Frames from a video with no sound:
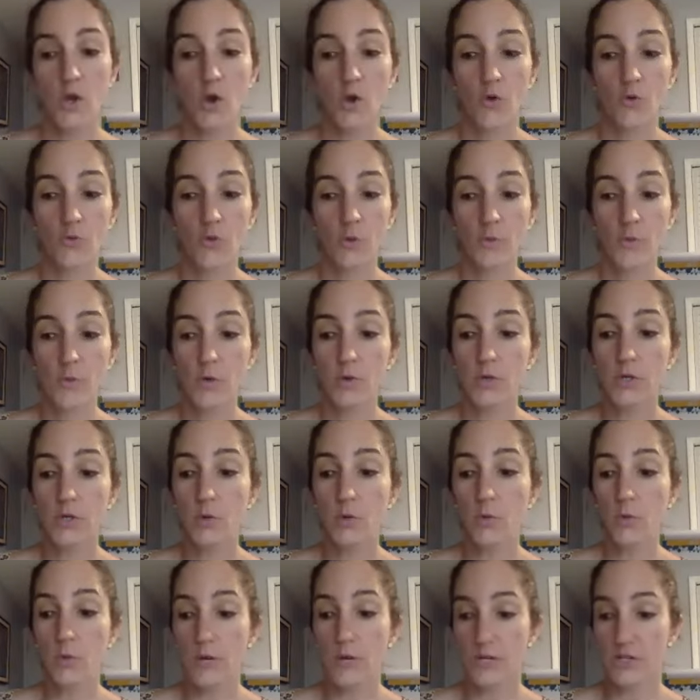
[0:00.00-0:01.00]

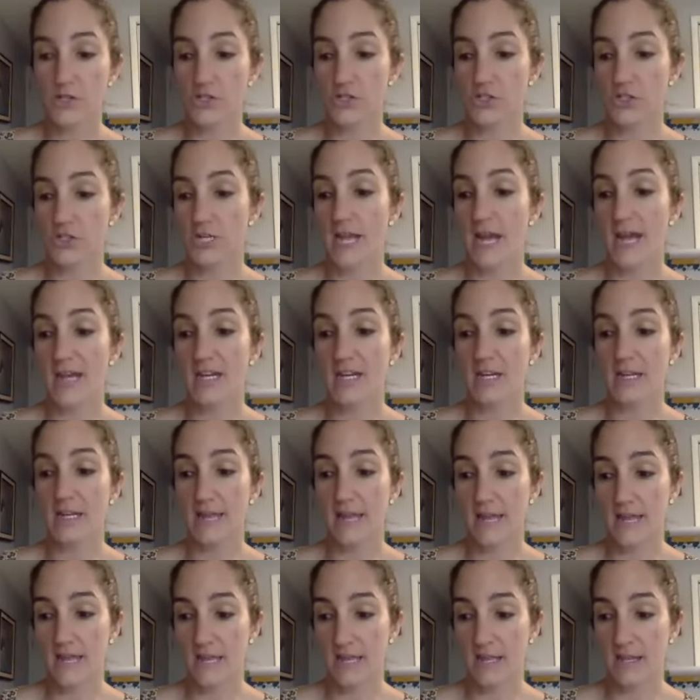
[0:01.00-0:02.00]
Ramona wished she had a
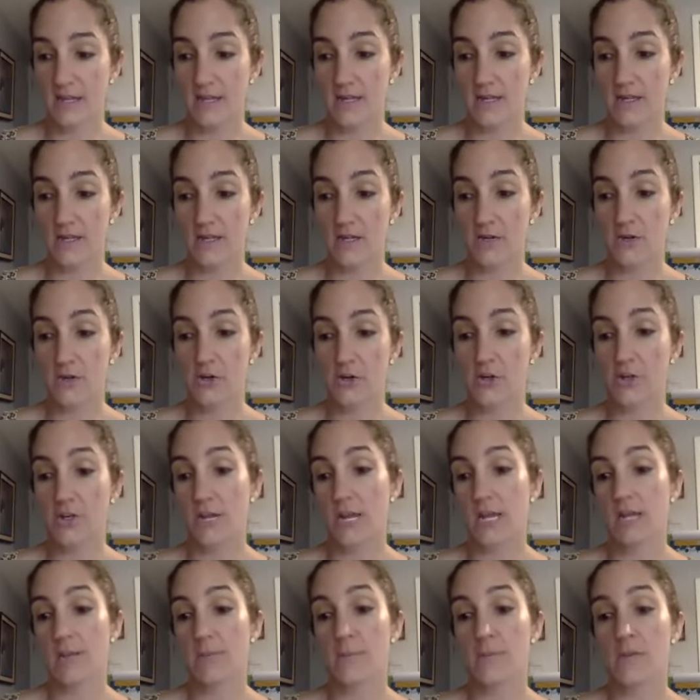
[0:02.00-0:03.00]
K in her
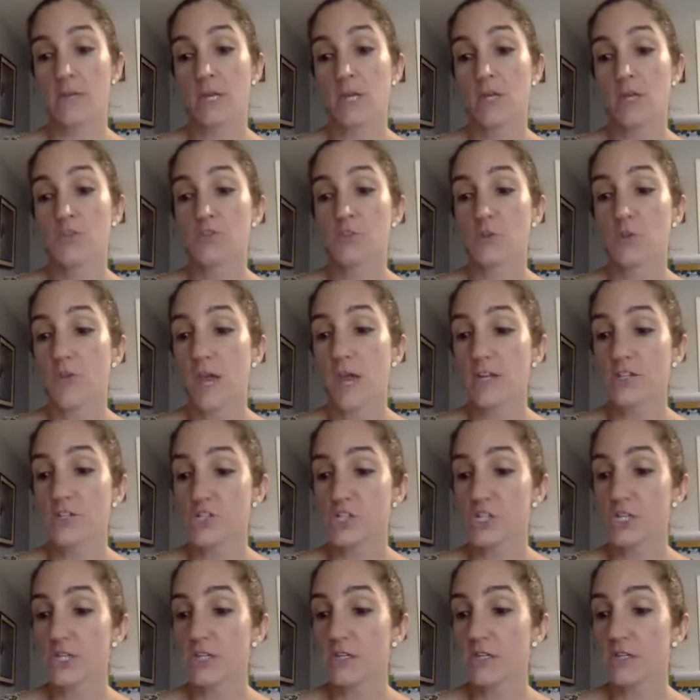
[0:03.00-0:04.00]
name so that
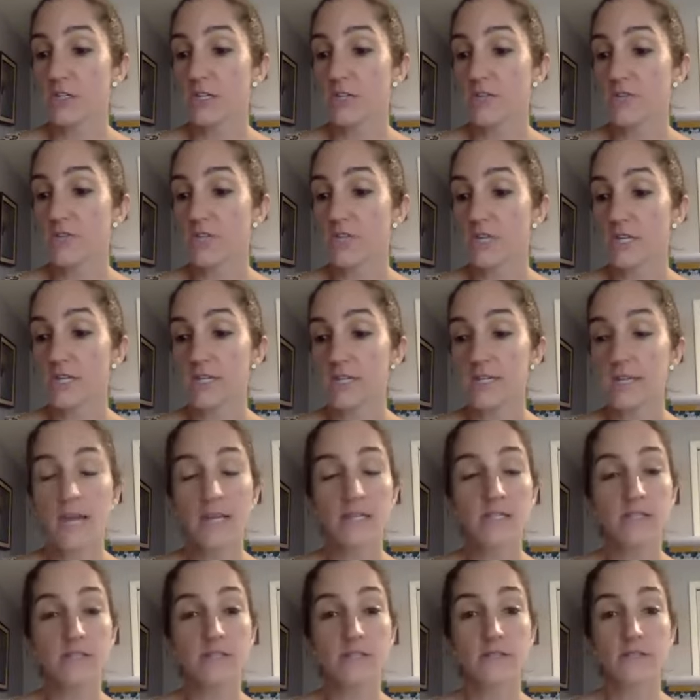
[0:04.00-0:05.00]
she could give it a
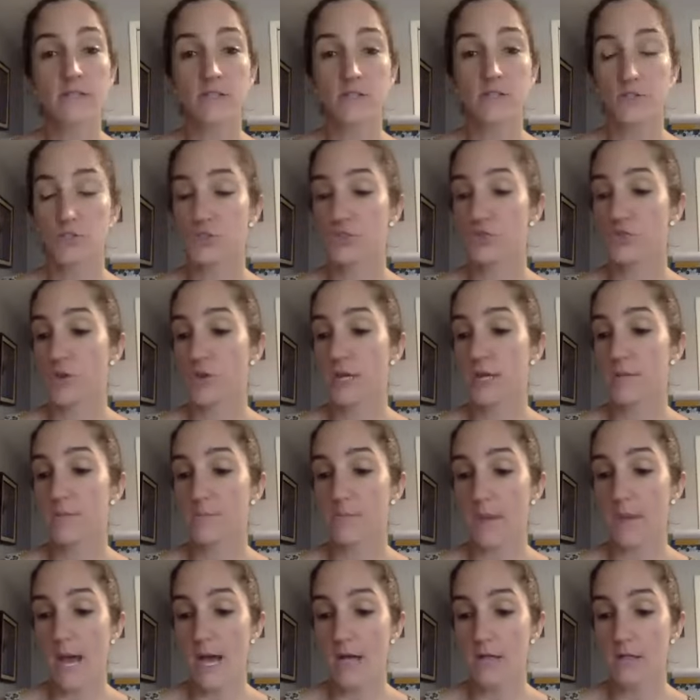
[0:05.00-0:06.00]
nice straight
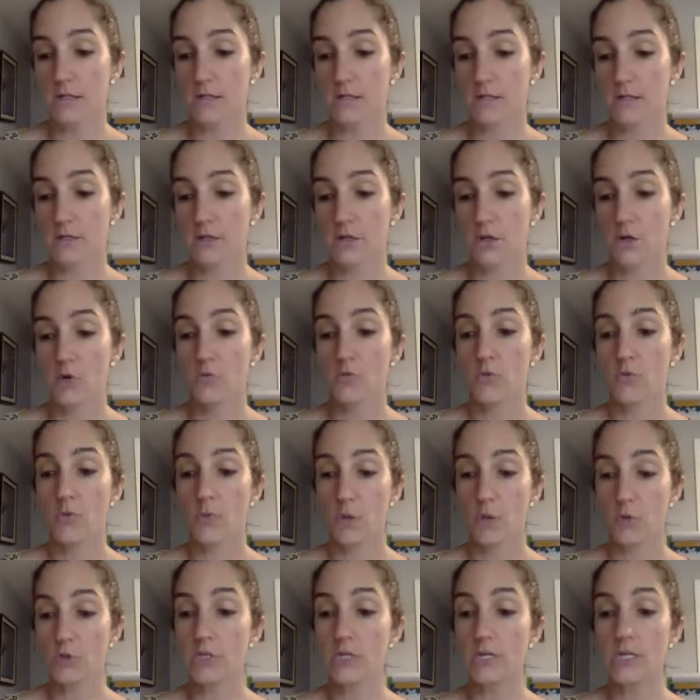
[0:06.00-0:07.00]
back.
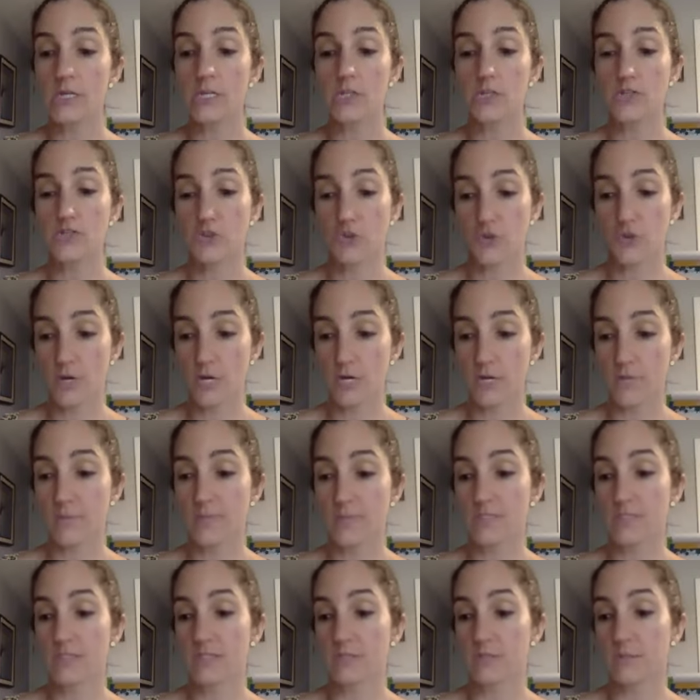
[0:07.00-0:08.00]
Ramona enjoyed
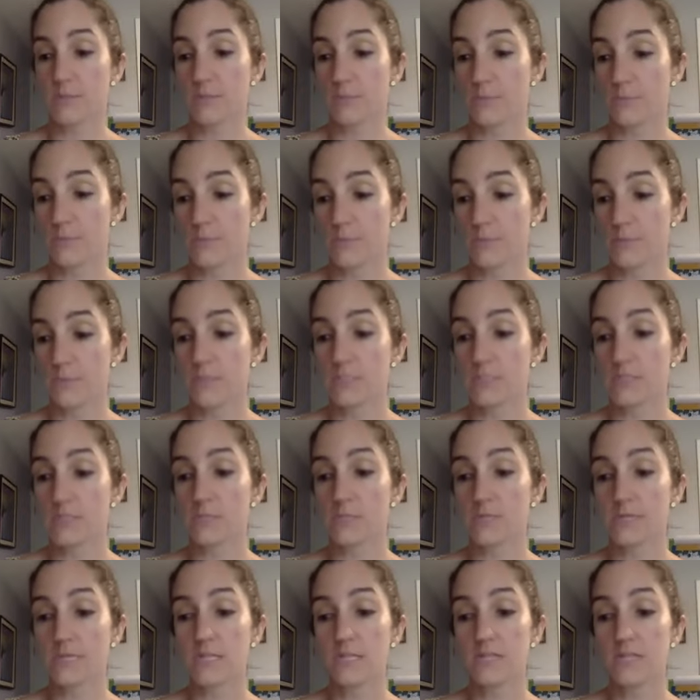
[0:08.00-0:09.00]
Miss
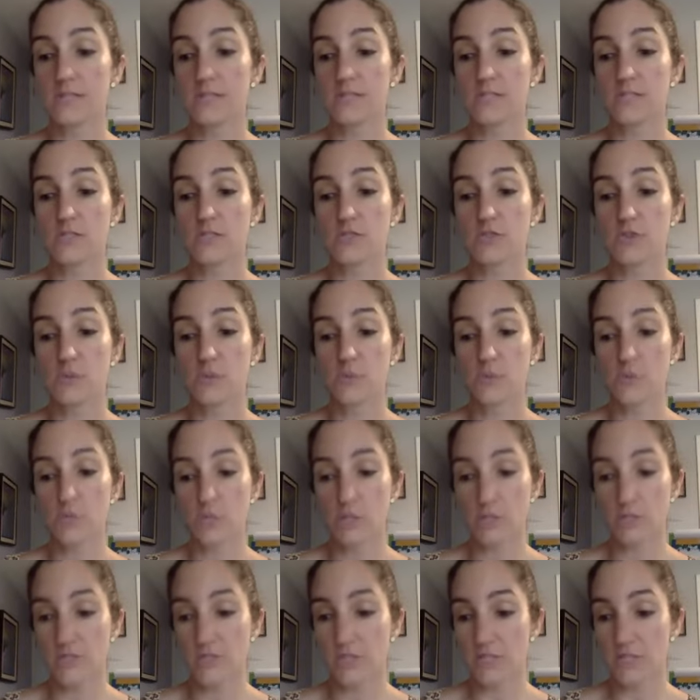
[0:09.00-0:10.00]
Binny's description
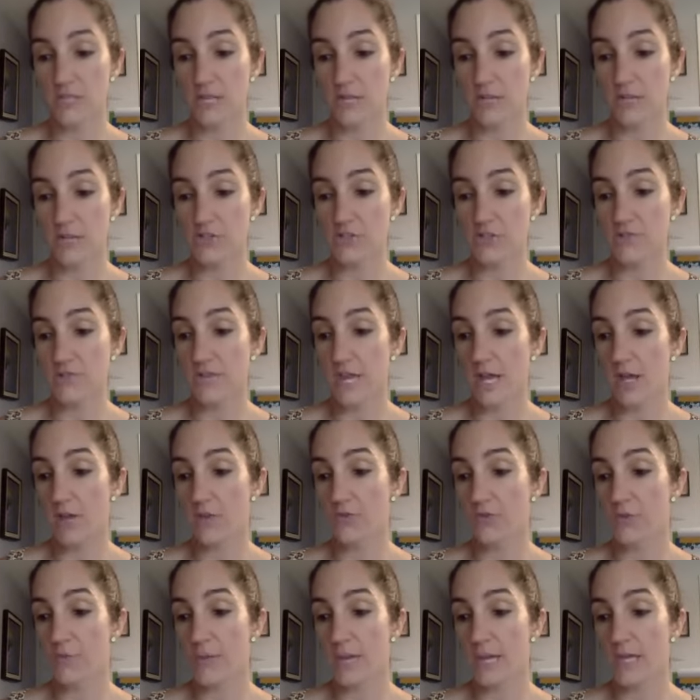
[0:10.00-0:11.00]
of the letters of the
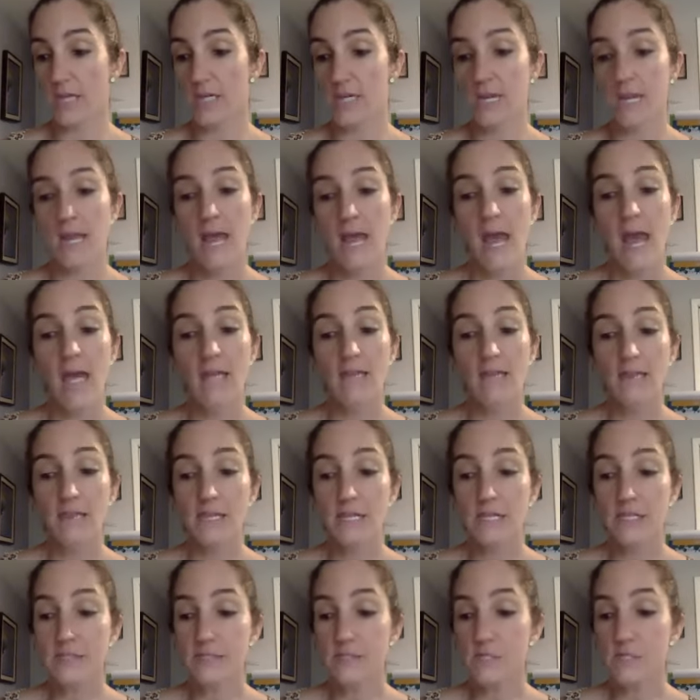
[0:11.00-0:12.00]
alphabet and
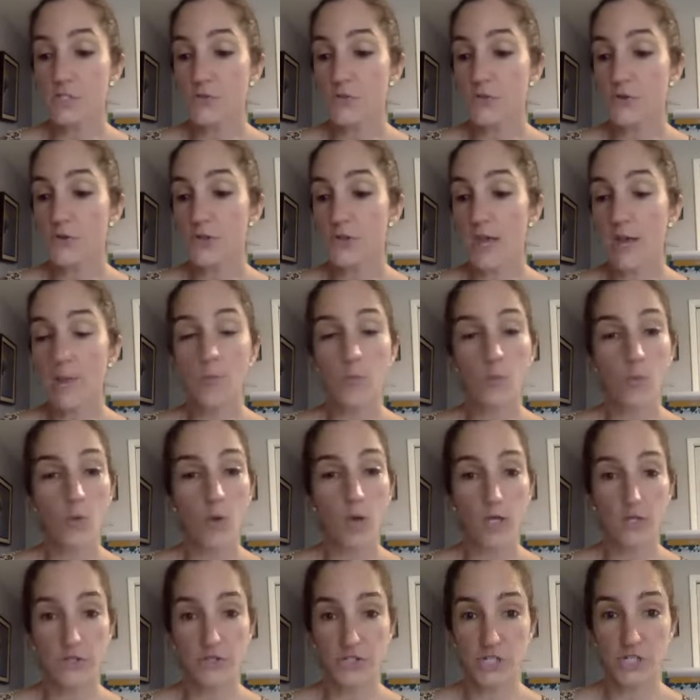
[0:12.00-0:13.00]
listened for them
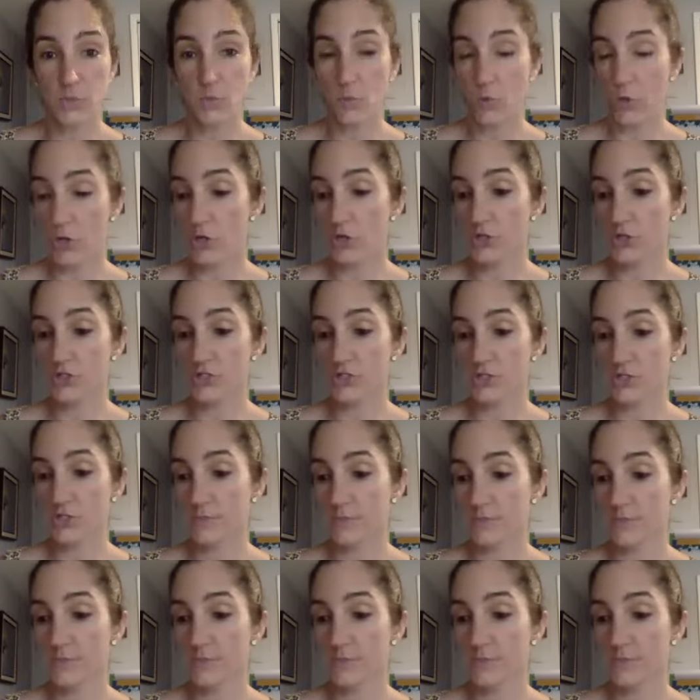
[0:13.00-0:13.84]
while she worked.